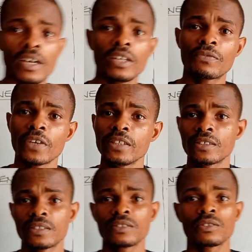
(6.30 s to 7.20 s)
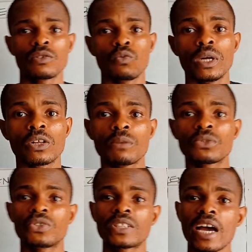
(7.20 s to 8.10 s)
Hello friends, welcome
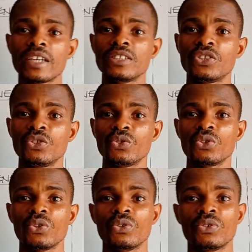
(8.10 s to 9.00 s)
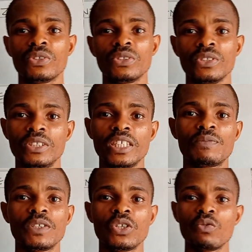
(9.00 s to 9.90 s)
to Science Tutor. In this
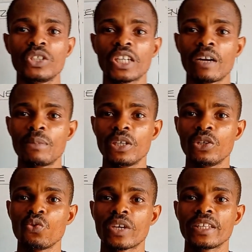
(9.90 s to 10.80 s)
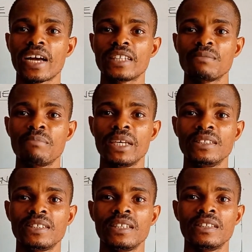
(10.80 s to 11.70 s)
video we shall be looking at
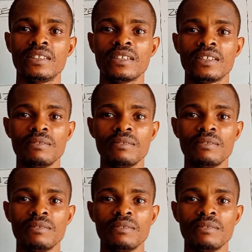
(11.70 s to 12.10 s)
benzene.